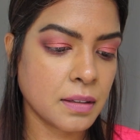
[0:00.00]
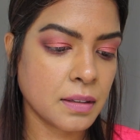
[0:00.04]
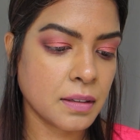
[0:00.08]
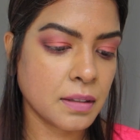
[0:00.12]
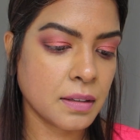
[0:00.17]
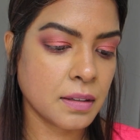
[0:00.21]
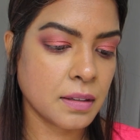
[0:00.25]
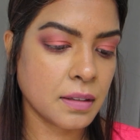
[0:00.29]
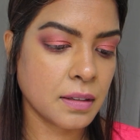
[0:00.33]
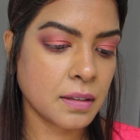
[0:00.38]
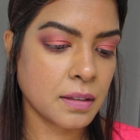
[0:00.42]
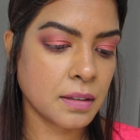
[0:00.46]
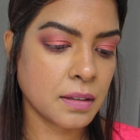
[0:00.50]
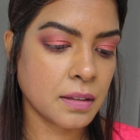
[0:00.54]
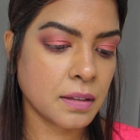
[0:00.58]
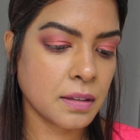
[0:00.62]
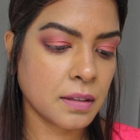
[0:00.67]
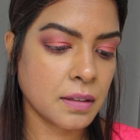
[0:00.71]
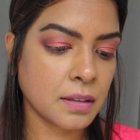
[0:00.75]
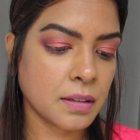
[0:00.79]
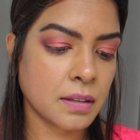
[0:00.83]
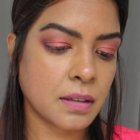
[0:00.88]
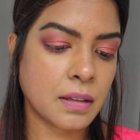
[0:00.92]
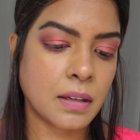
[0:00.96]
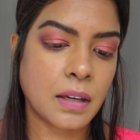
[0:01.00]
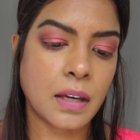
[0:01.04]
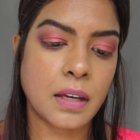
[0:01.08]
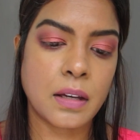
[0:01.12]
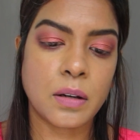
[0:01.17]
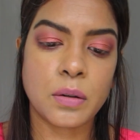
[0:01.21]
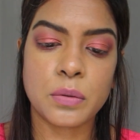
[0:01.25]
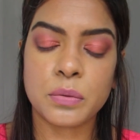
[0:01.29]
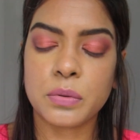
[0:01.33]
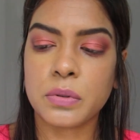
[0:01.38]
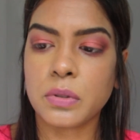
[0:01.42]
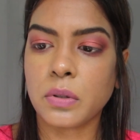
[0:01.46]
here.
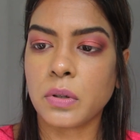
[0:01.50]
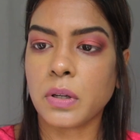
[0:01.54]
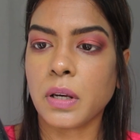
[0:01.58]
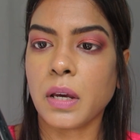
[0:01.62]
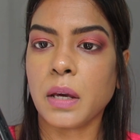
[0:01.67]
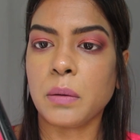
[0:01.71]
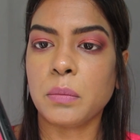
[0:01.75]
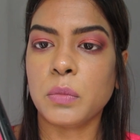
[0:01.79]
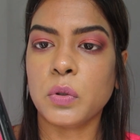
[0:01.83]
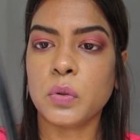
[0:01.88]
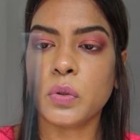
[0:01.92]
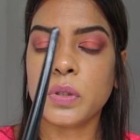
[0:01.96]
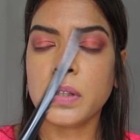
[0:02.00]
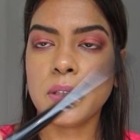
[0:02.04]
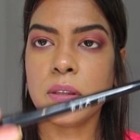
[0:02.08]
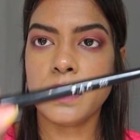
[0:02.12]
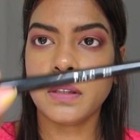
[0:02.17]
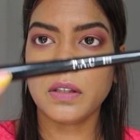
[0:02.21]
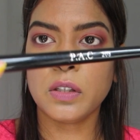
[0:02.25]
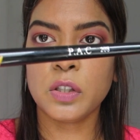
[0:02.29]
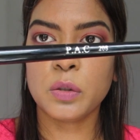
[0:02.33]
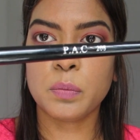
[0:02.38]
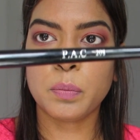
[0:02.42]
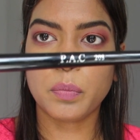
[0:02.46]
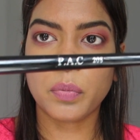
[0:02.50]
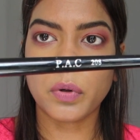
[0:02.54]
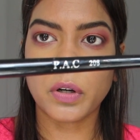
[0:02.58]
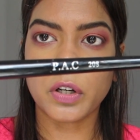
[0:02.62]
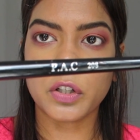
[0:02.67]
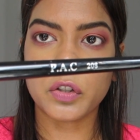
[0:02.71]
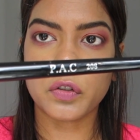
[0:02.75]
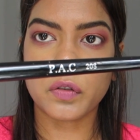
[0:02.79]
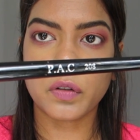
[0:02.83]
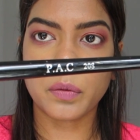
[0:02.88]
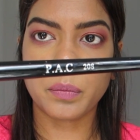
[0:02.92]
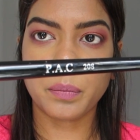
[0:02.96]
Oh sorry, I'm using this
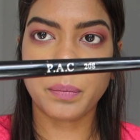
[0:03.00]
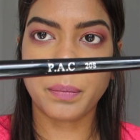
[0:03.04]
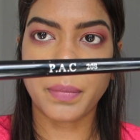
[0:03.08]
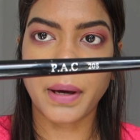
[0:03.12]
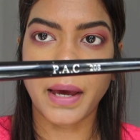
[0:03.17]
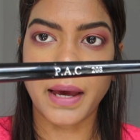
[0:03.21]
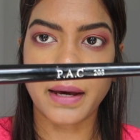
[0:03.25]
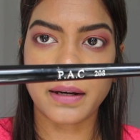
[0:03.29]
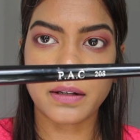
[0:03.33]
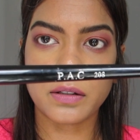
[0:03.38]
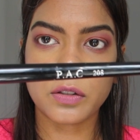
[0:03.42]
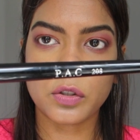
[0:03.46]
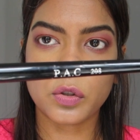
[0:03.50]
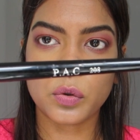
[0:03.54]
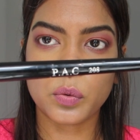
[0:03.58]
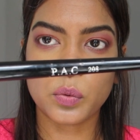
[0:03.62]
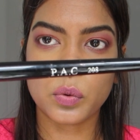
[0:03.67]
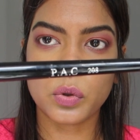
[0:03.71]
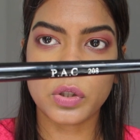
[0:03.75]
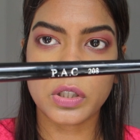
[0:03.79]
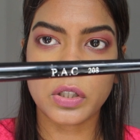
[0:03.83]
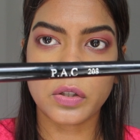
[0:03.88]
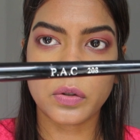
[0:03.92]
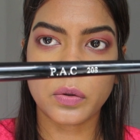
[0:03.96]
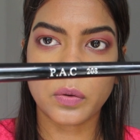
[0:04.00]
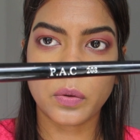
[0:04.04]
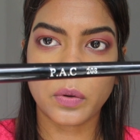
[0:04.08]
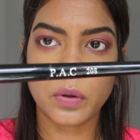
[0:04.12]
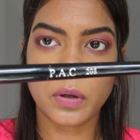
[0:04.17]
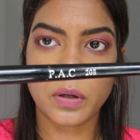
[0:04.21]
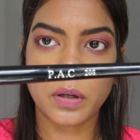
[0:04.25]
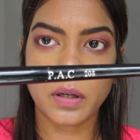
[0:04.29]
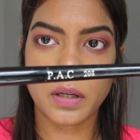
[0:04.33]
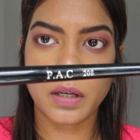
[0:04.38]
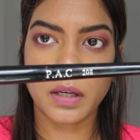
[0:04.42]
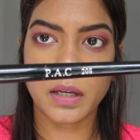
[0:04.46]
brush from PAC
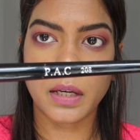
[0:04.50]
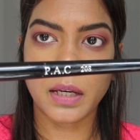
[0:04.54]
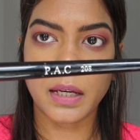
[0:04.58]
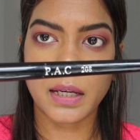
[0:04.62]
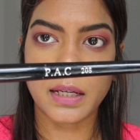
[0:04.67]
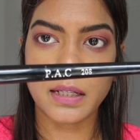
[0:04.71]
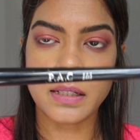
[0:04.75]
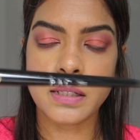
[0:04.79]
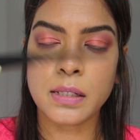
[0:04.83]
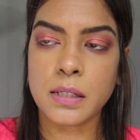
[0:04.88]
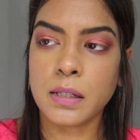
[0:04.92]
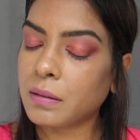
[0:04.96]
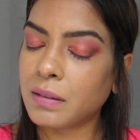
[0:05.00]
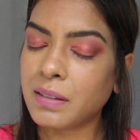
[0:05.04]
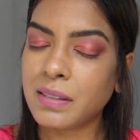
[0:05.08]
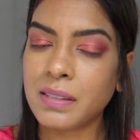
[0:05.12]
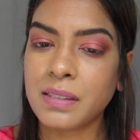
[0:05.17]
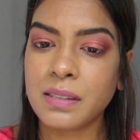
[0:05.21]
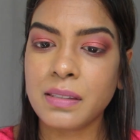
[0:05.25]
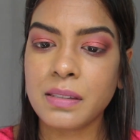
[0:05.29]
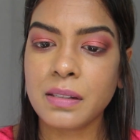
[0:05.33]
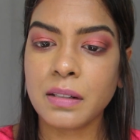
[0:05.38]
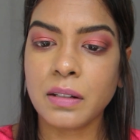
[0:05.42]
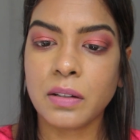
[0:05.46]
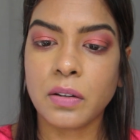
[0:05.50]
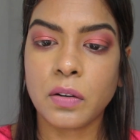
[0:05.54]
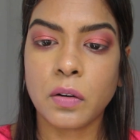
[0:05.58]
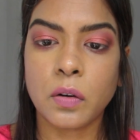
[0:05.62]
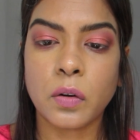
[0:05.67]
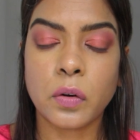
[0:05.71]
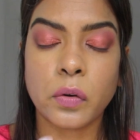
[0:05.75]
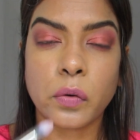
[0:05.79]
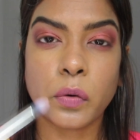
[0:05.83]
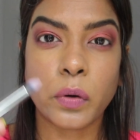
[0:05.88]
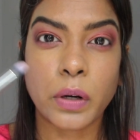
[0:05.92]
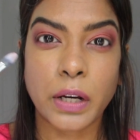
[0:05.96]
208. This is a
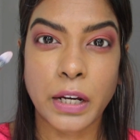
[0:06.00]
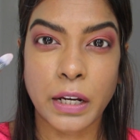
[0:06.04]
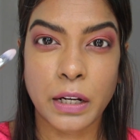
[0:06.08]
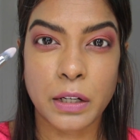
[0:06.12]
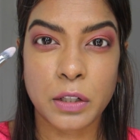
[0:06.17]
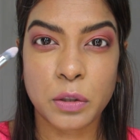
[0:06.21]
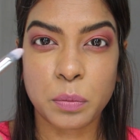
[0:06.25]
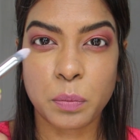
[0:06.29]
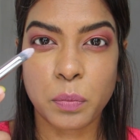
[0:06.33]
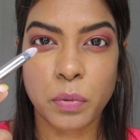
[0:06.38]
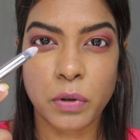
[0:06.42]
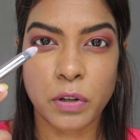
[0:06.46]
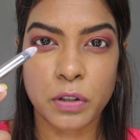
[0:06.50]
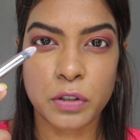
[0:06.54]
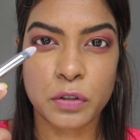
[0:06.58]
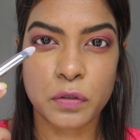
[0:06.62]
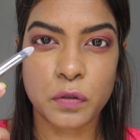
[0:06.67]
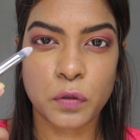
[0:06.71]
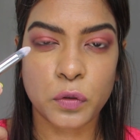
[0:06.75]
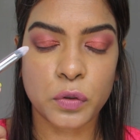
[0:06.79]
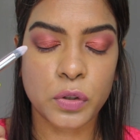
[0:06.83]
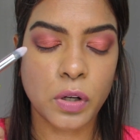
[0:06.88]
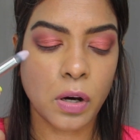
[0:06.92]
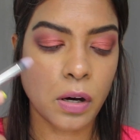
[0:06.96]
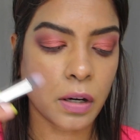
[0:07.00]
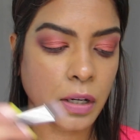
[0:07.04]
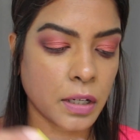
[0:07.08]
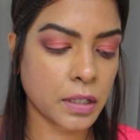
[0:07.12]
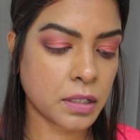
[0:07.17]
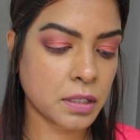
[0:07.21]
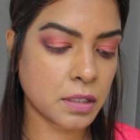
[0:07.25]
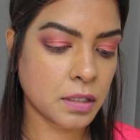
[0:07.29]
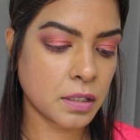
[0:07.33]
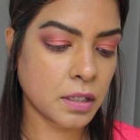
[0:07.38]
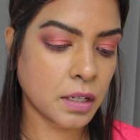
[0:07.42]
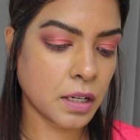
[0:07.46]
great brush for
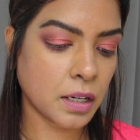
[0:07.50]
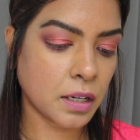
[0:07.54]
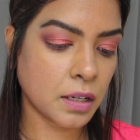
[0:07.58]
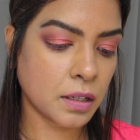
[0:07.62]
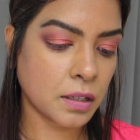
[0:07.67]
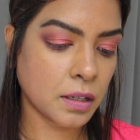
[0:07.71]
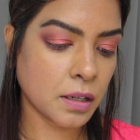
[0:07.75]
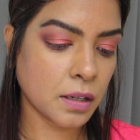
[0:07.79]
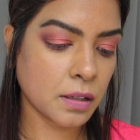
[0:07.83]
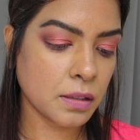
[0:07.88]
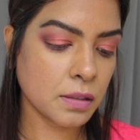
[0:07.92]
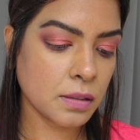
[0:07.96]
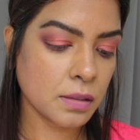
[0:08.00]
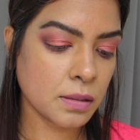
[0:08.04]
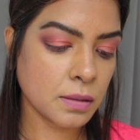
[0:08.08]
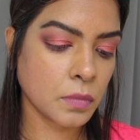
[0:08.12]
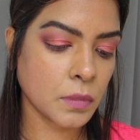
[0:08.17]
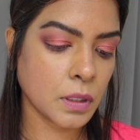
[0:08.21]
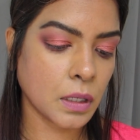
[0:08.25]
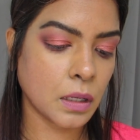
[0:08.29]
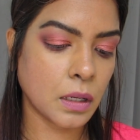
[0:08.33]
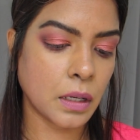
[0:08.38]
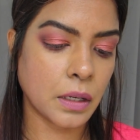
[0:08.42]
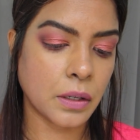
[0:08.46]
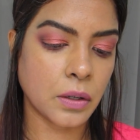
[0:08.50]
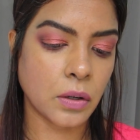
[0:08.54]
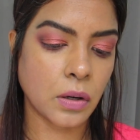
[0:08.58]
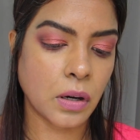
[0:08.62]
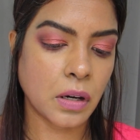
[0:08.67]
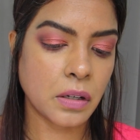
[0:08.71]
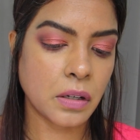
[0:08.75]
targeted areas like your